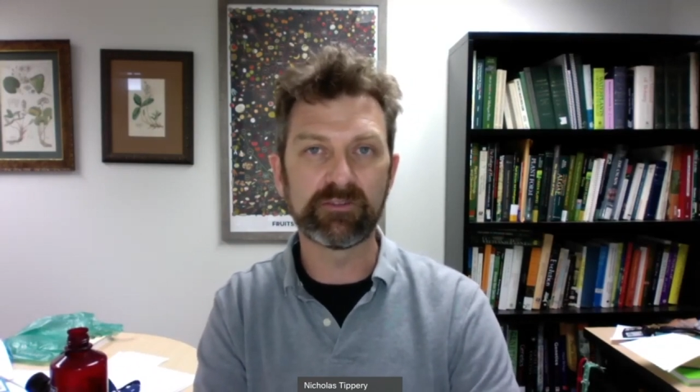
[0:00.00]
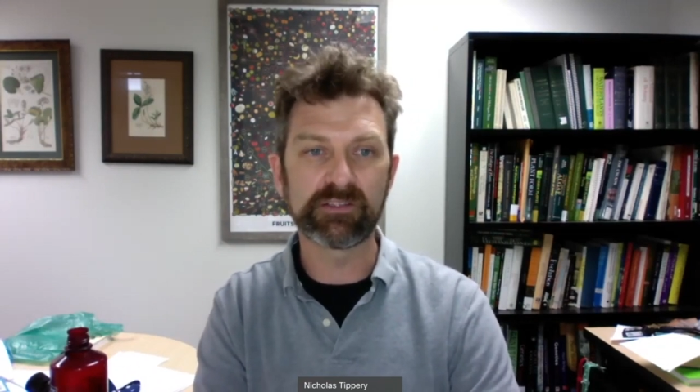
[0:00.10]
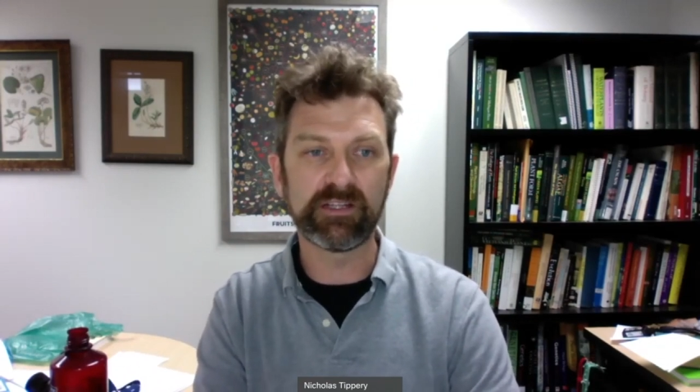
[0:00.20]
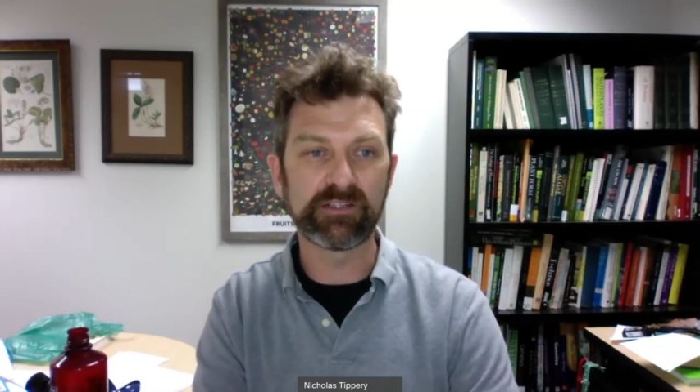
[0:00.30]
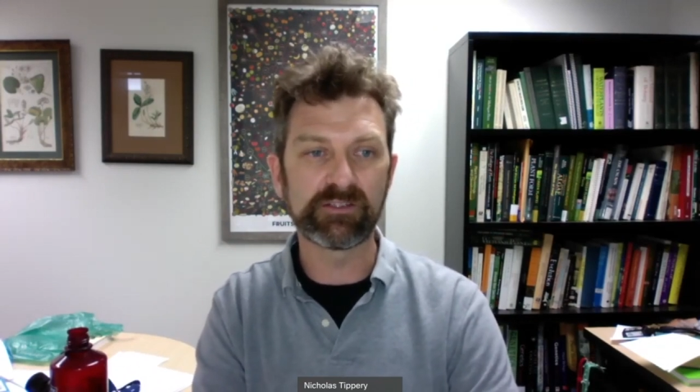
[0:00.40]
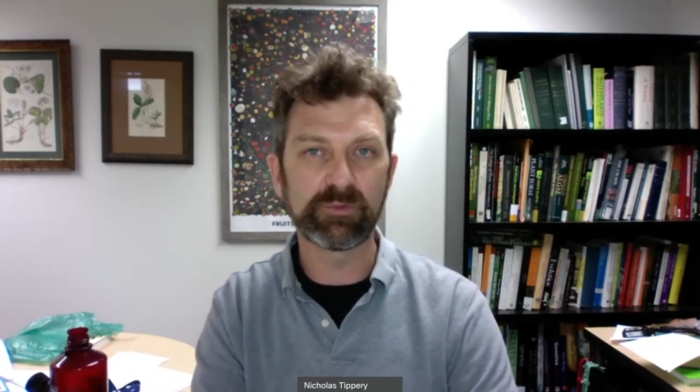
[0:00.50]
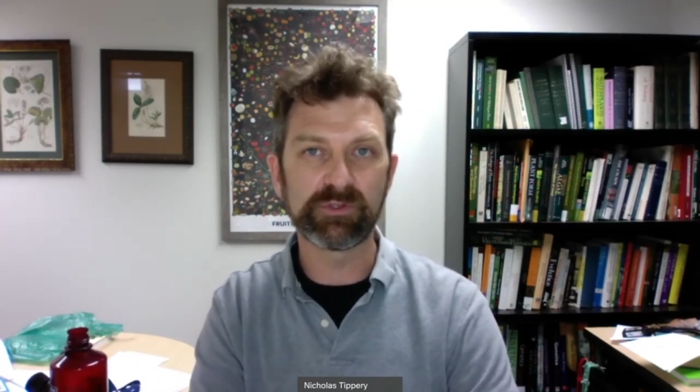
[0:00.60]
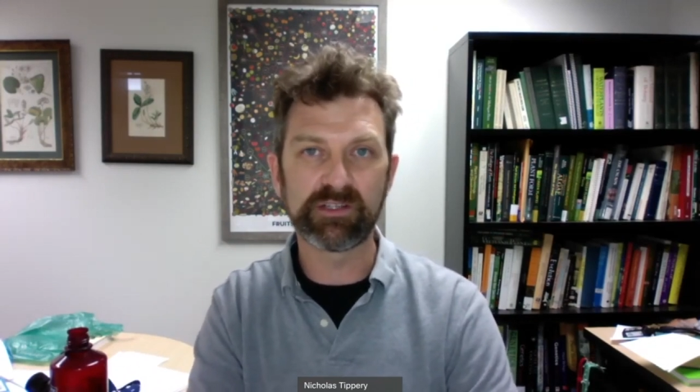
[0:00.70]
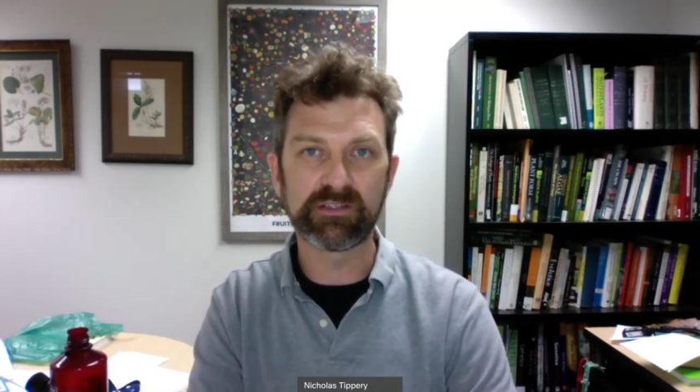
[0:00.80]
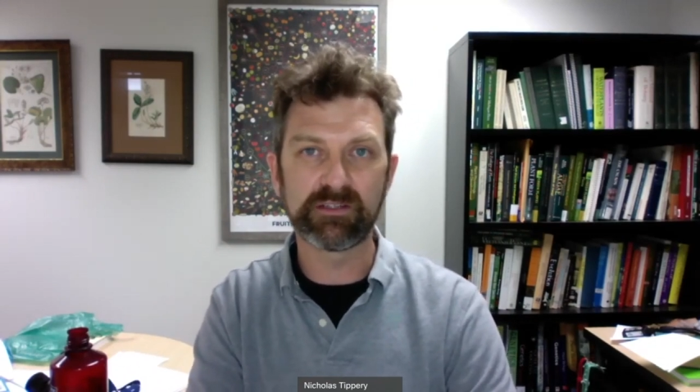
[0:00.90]
the slides you're
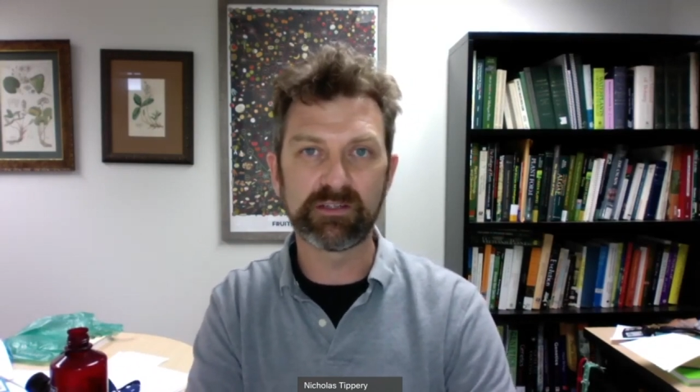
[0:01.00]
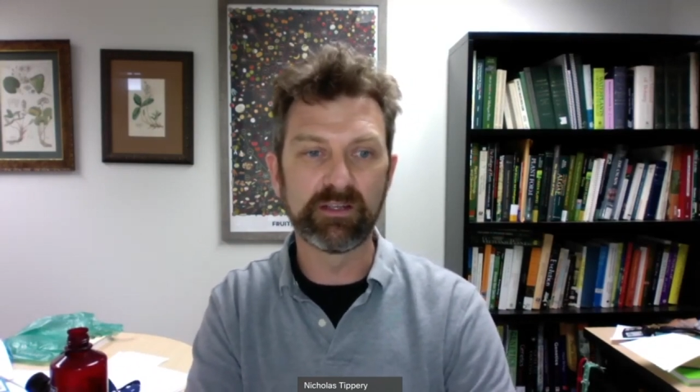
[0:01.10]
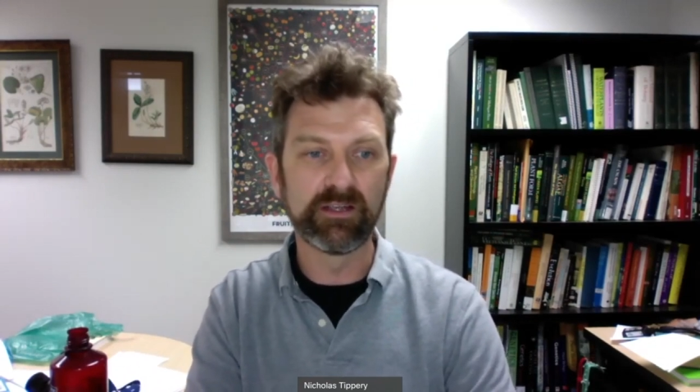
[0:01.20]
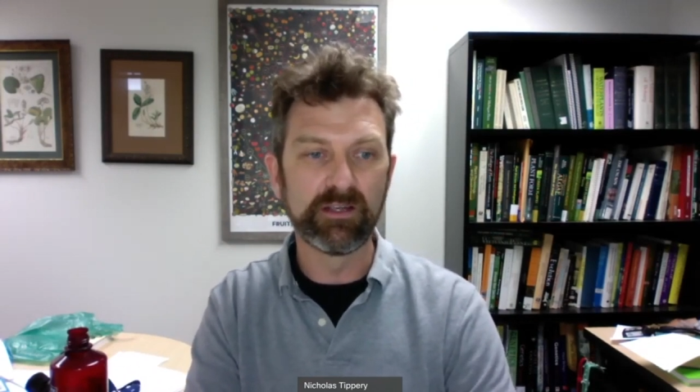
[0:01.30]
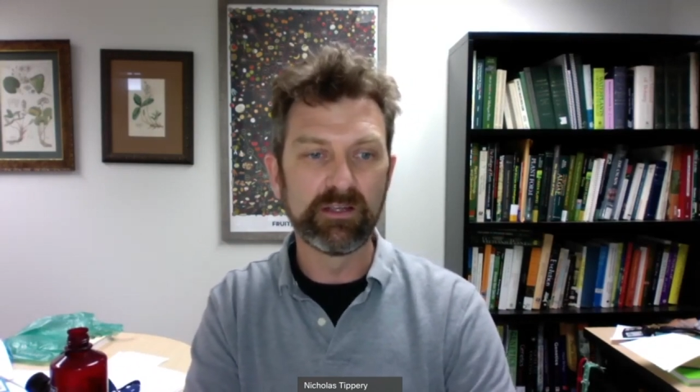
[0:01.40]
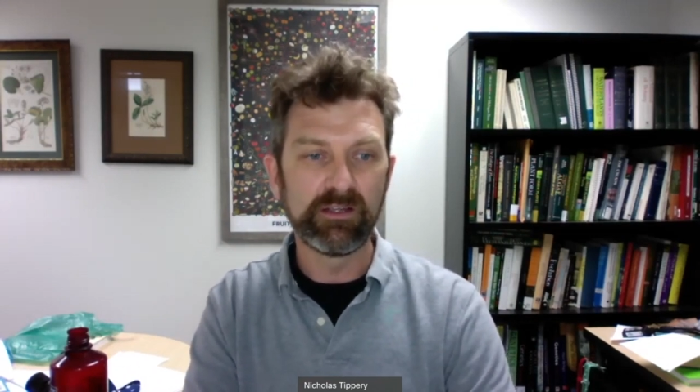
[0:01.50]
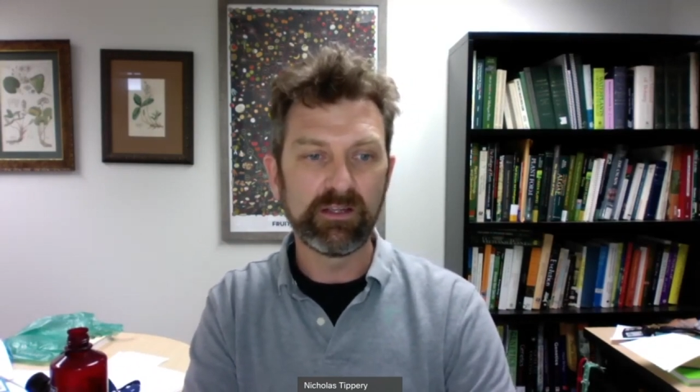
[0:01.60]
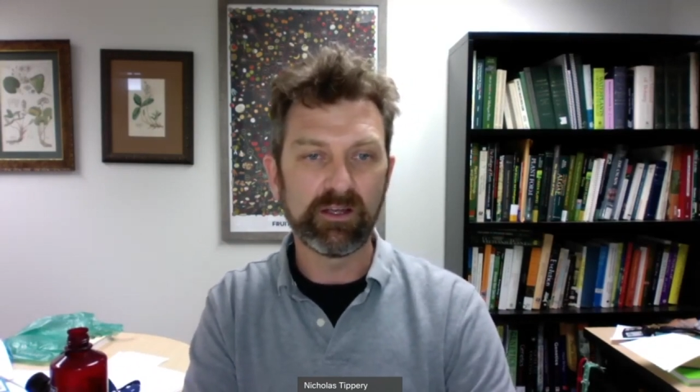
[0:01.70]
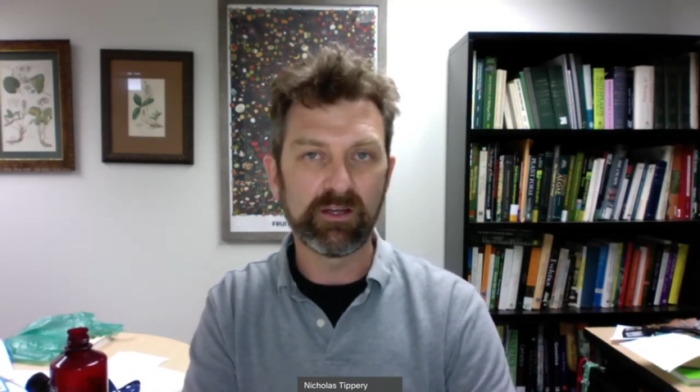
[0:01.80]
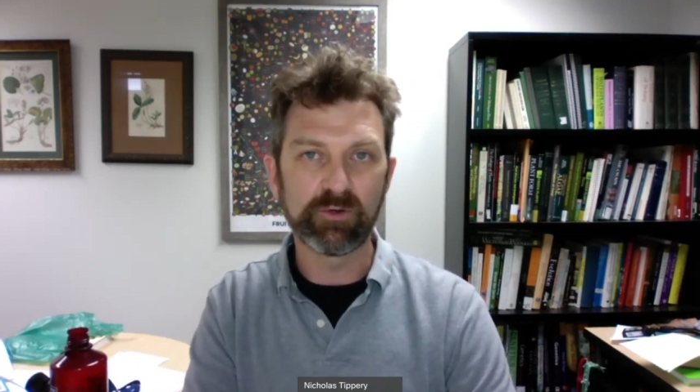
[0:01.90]
presenting,
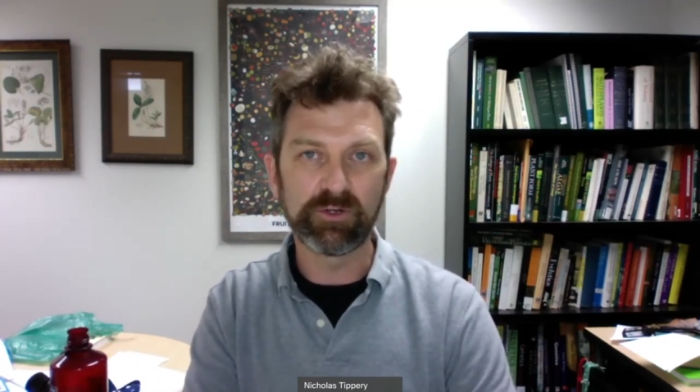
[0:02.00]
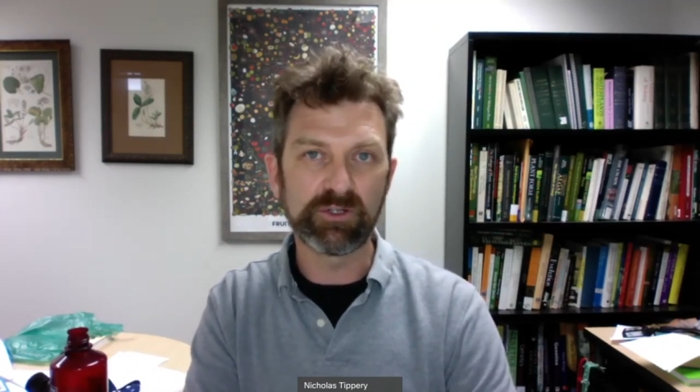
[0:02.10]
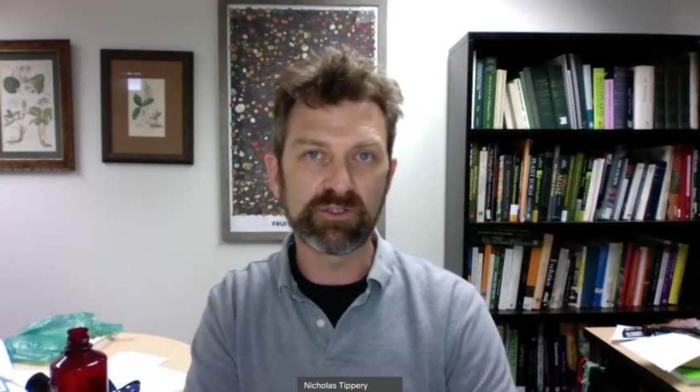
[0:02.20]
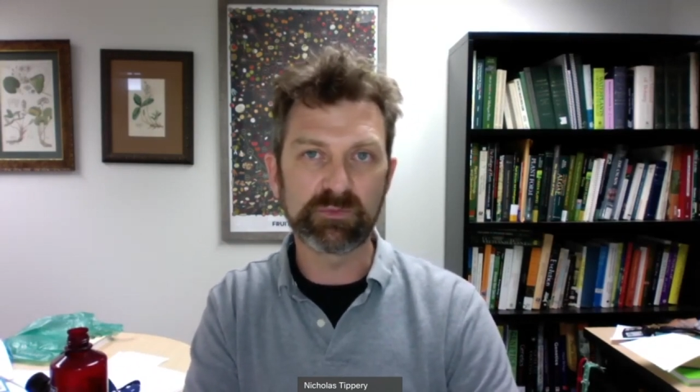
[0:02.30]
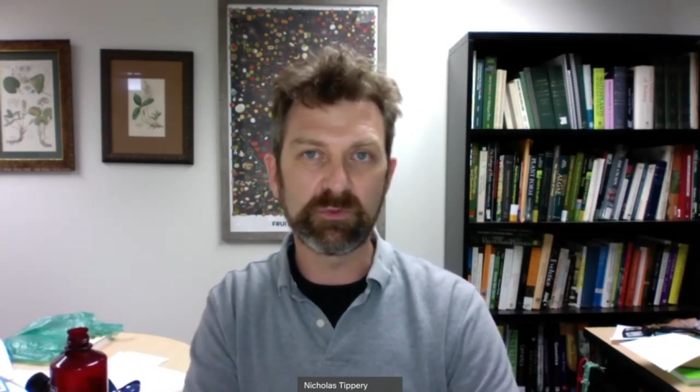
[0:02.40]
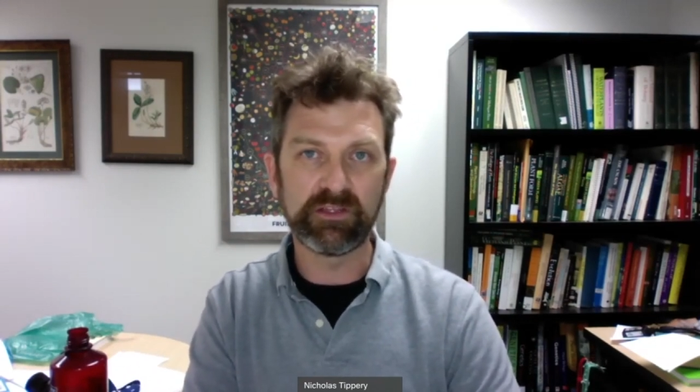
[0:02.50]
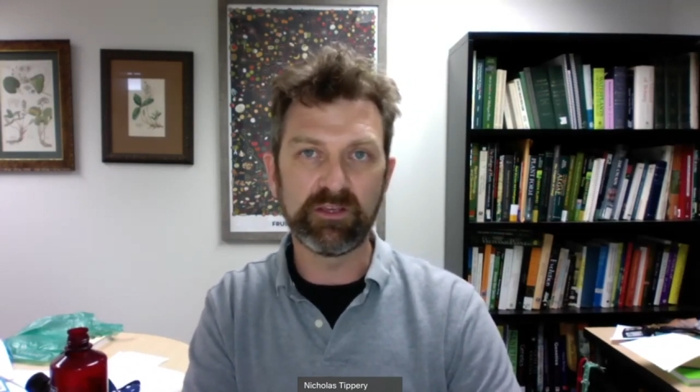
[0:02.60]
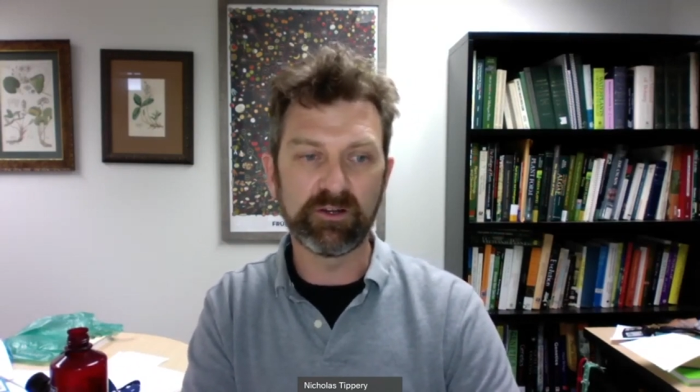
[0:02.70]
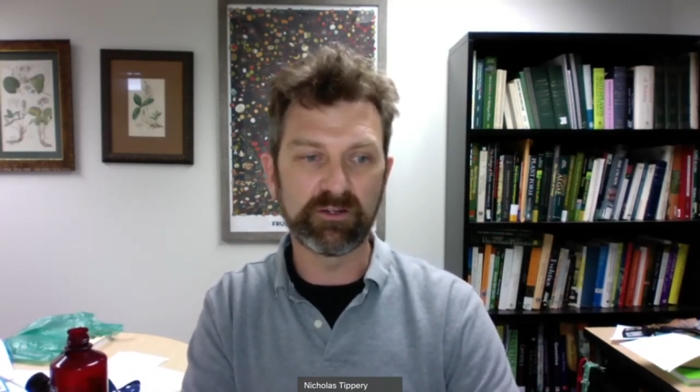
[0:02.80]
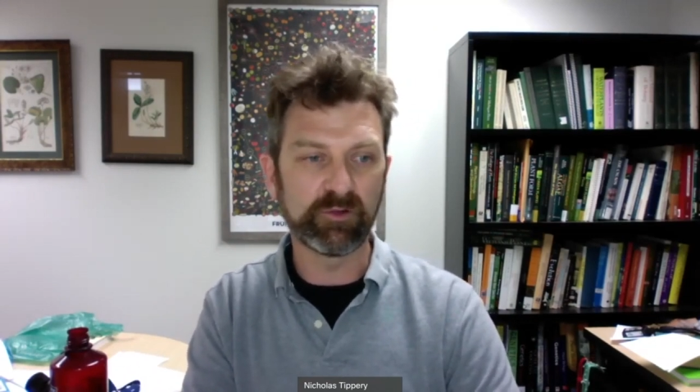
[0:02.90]
uh, or you could just be the
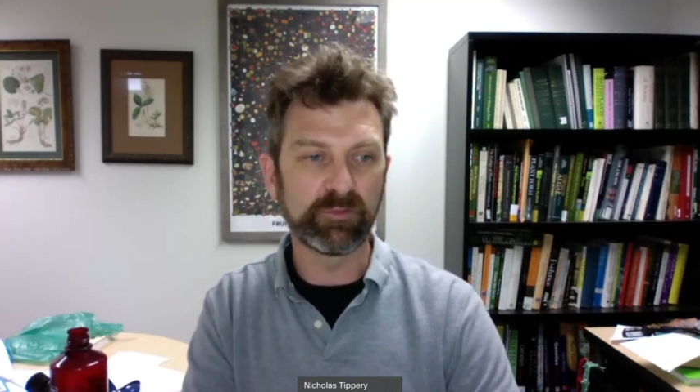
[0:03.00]
audio